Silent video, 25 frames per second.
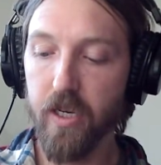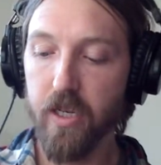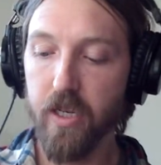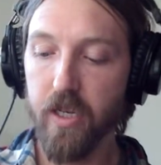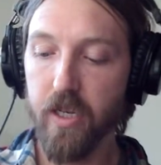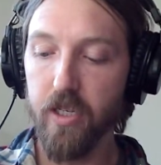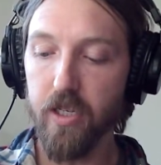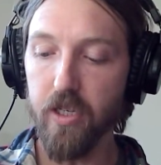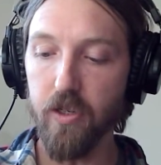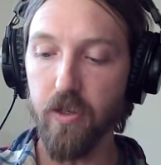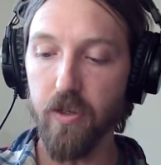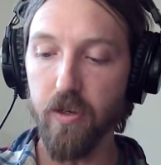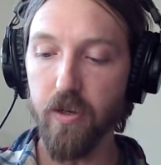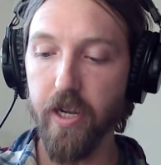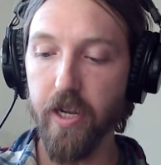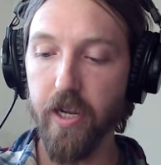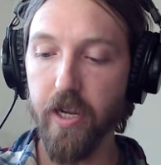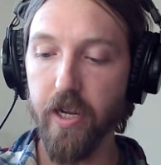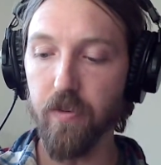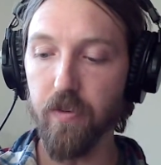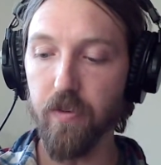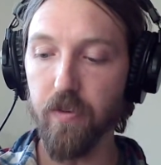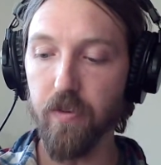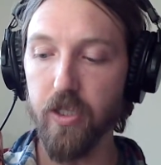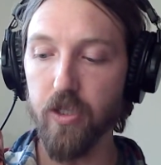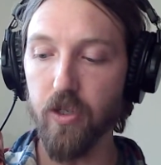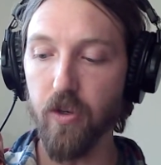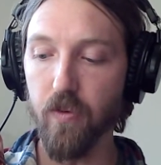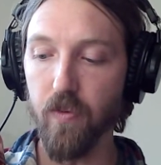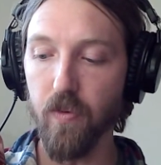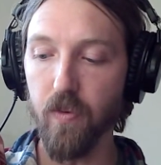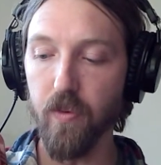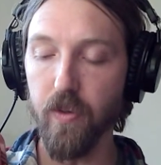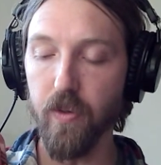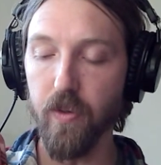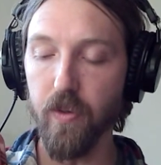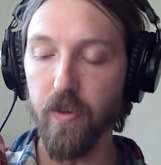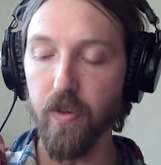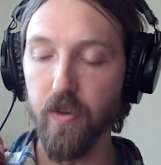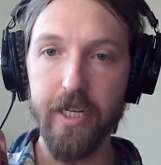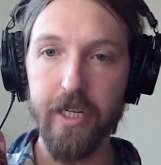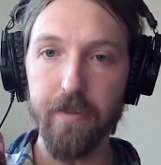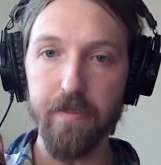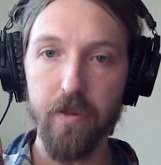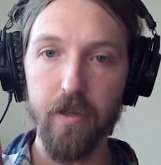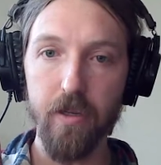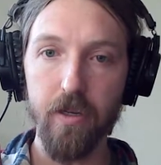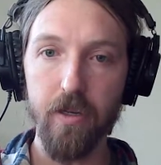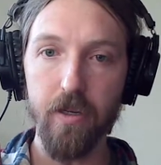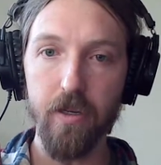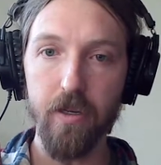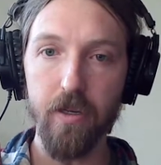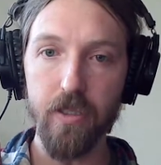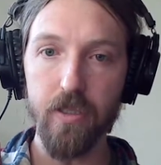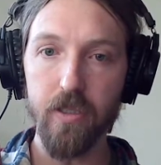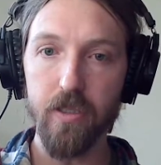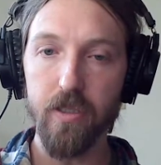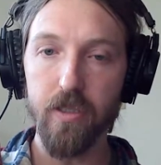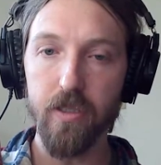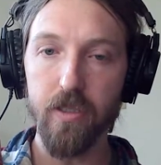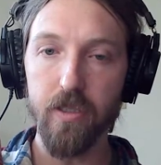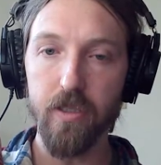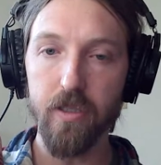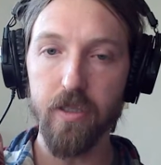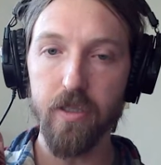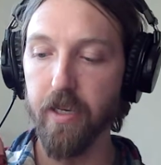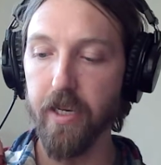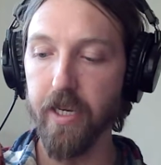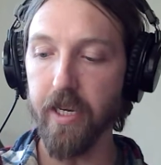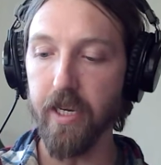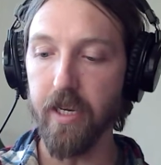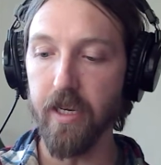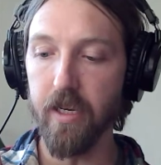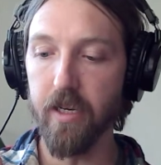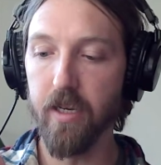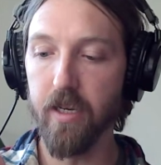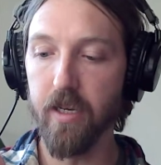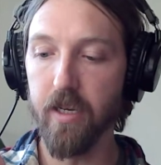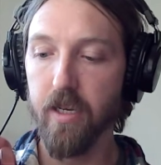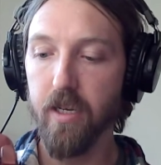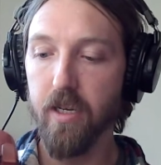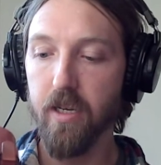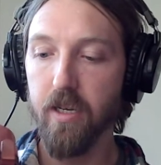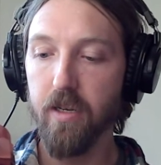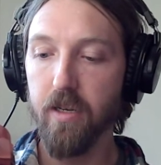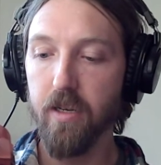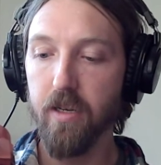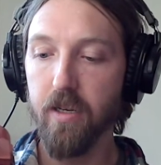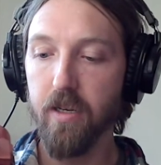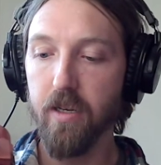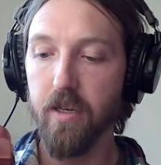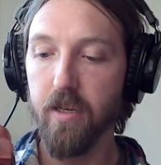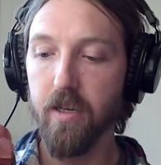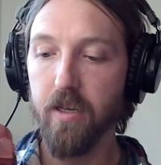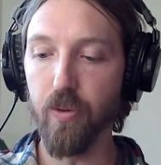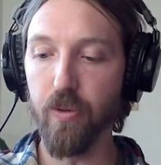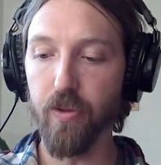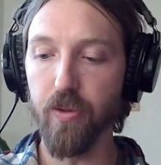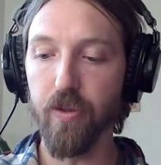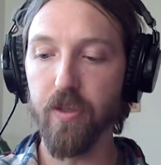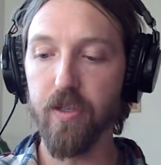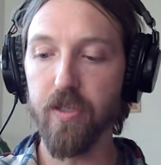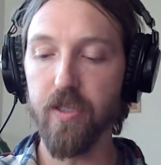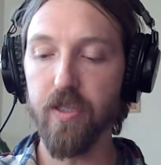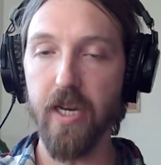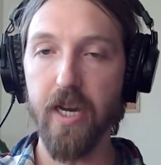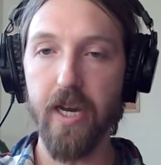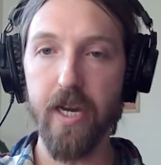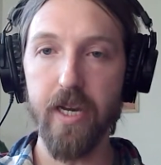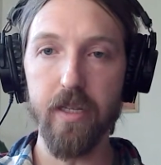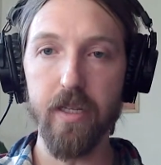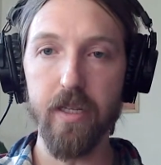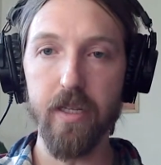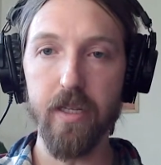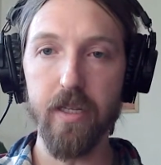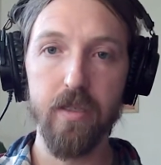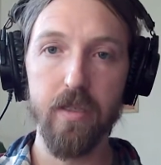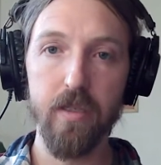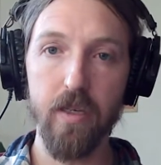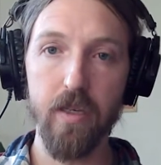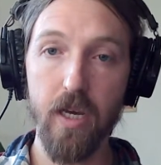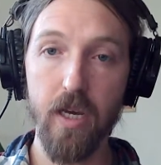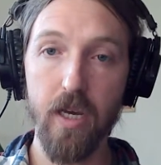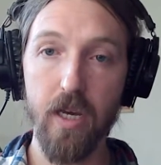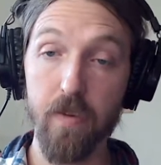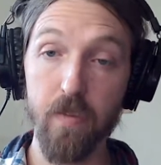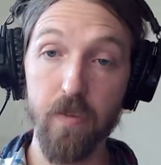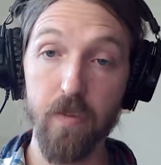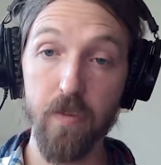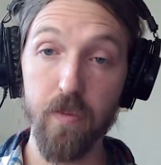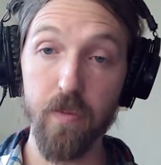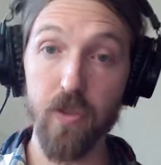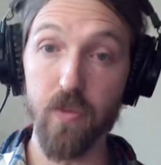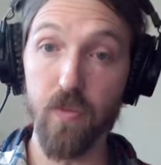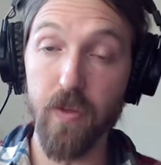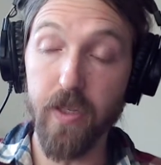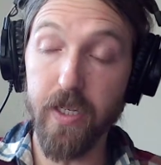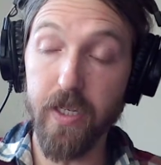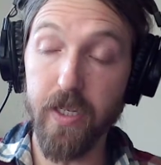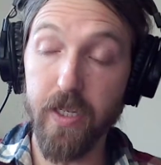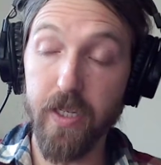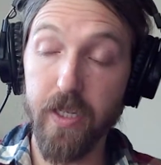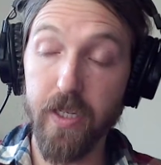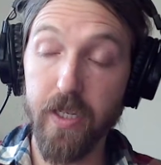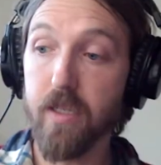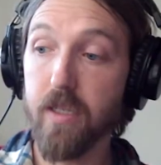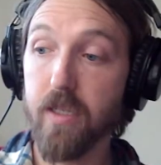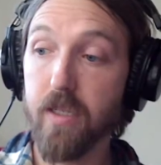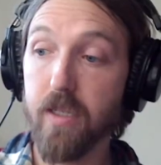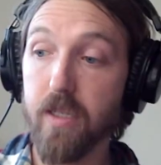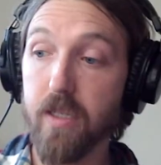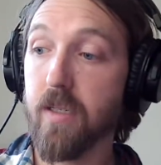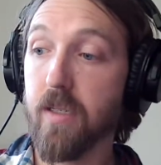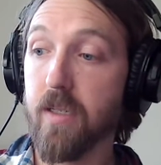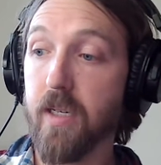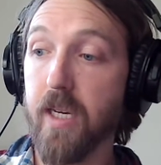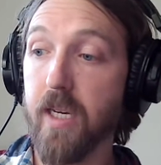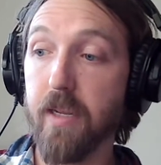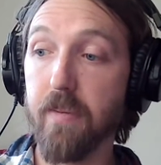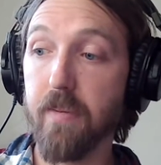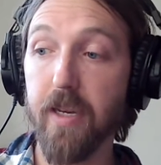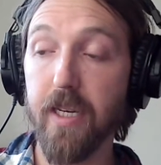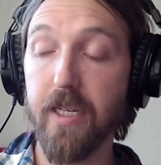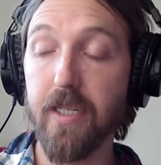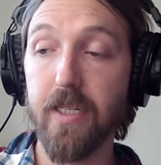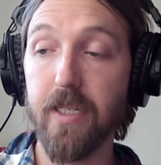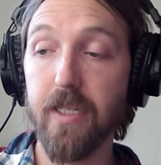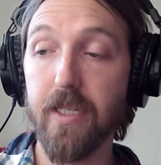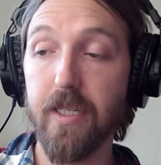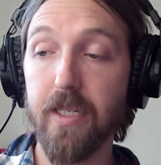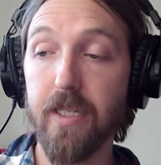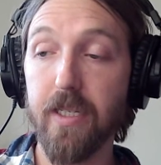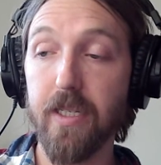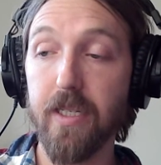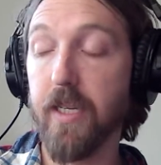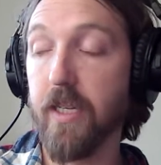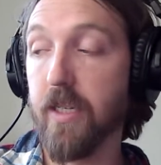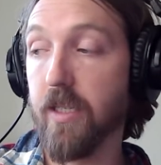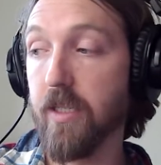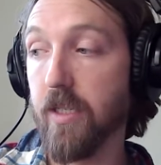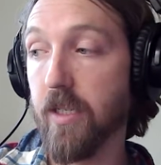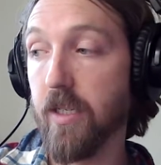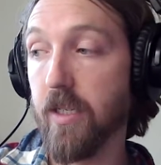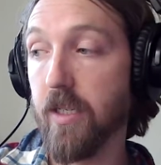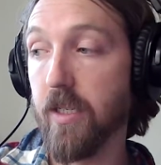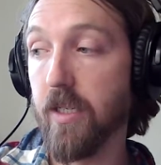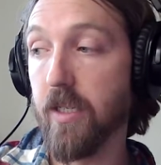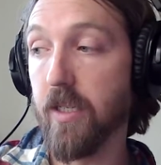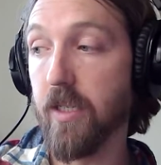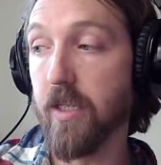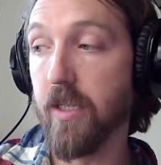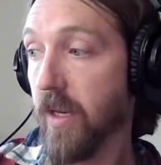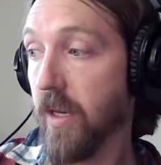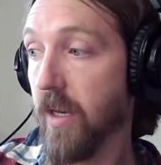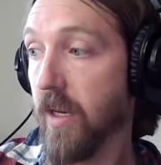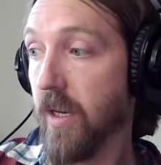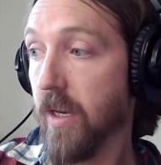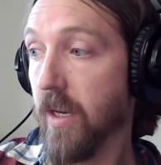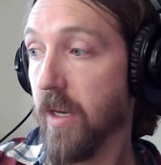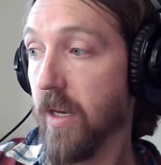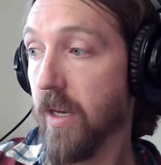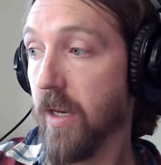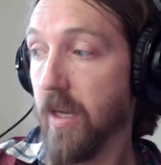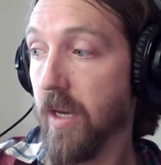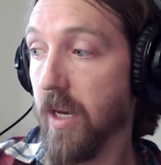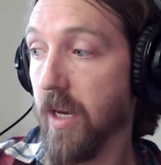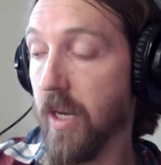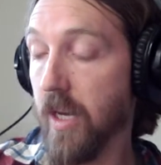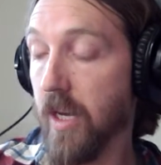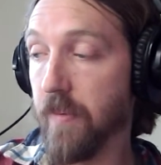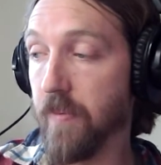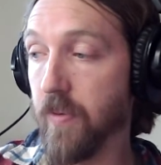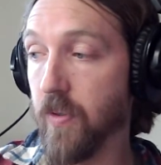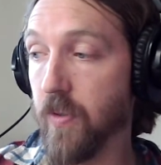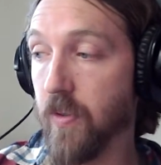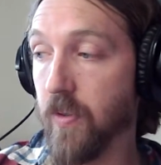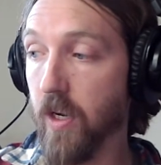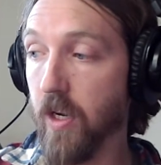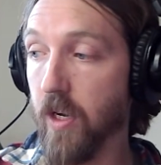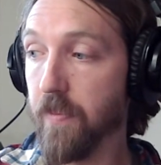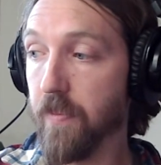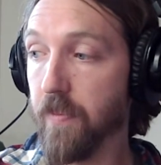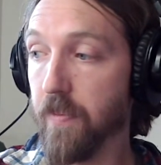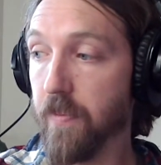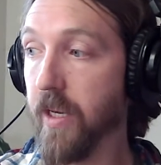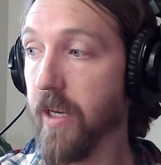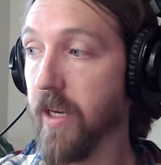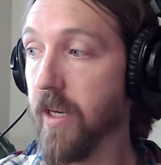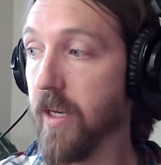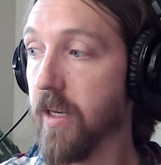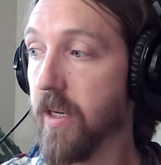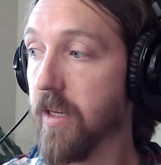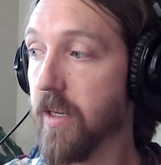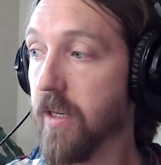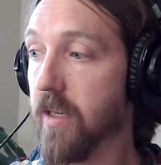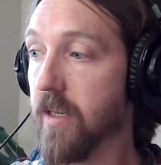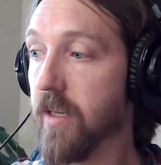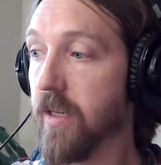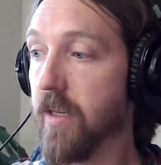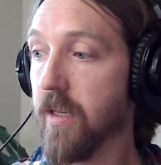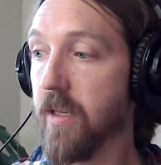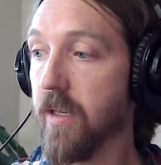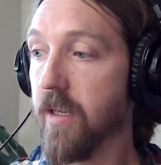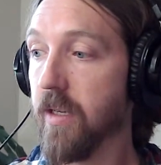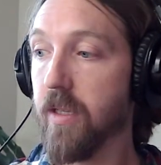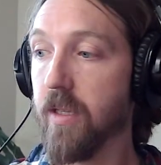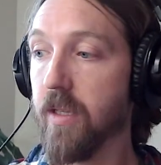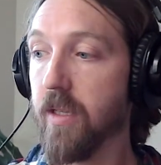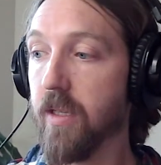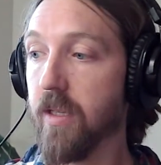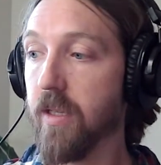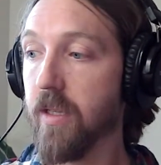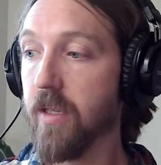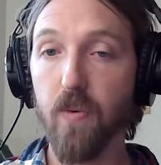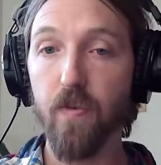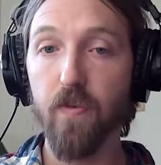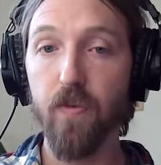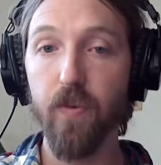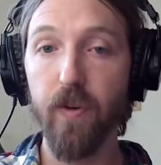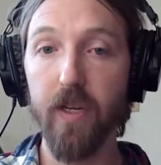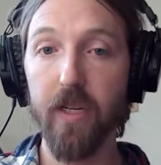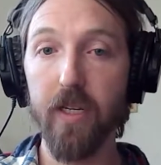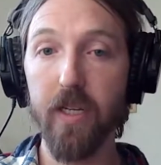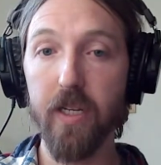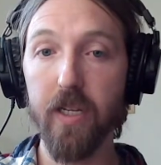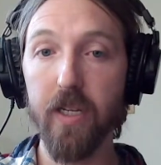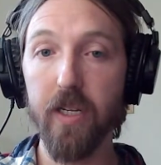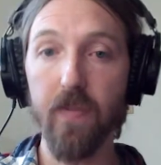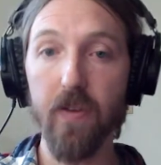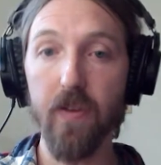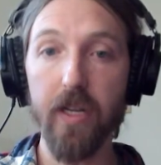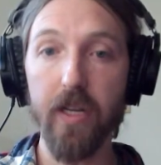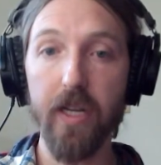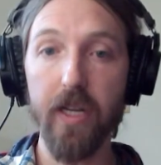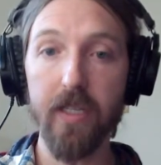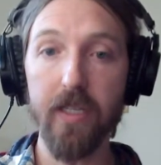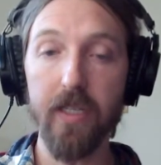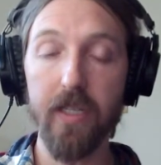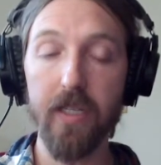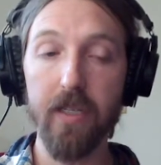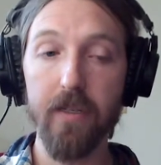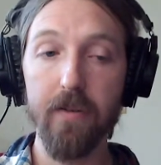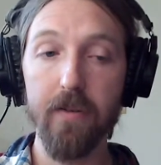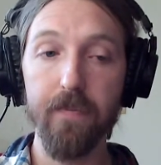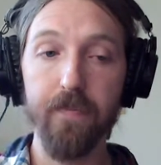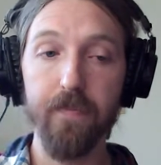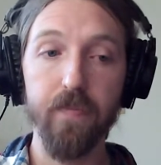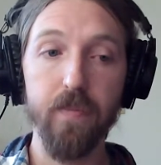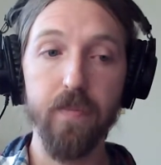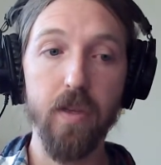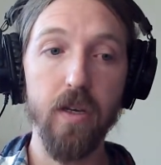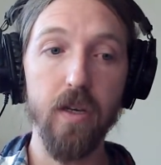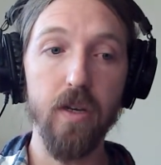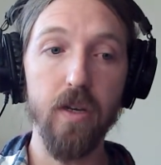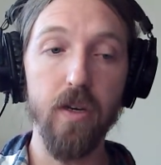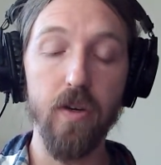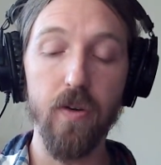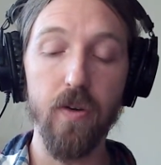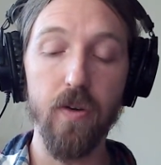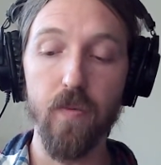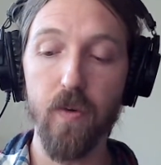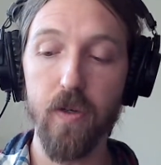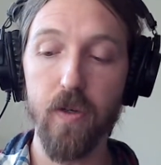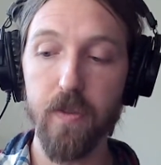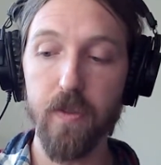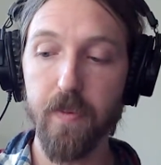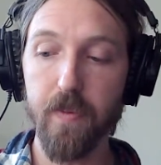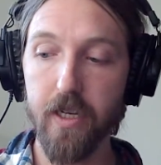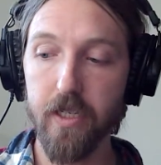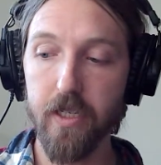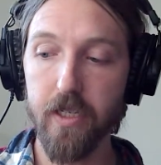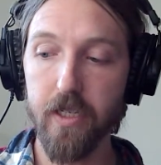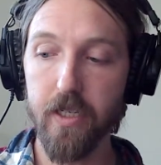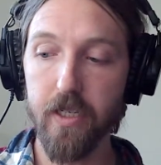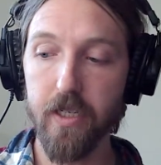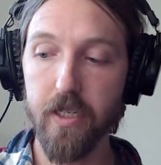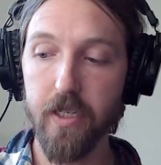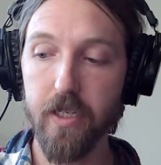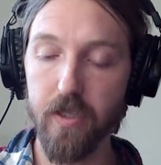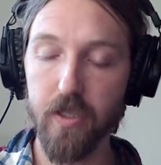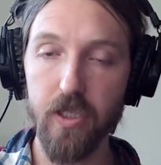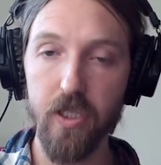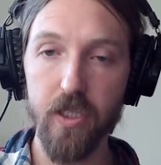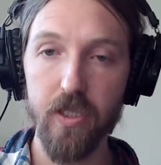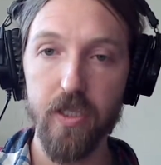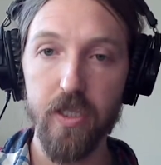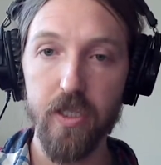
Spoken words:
you don't have to reach over really any plugs to play both sides, which is really nice and makes it a little bit easier. So I'll play this one for you to give you an idea of what's possible with just the